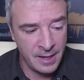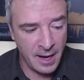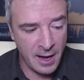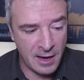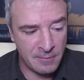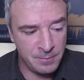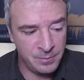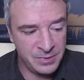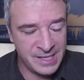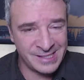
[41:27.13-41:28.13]
Um,
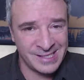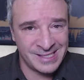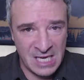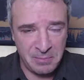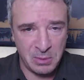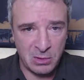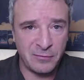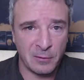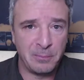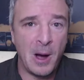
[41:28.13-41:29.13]
this is typical
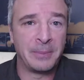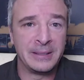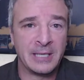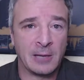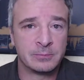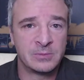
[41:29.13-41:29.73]
for pump and dump.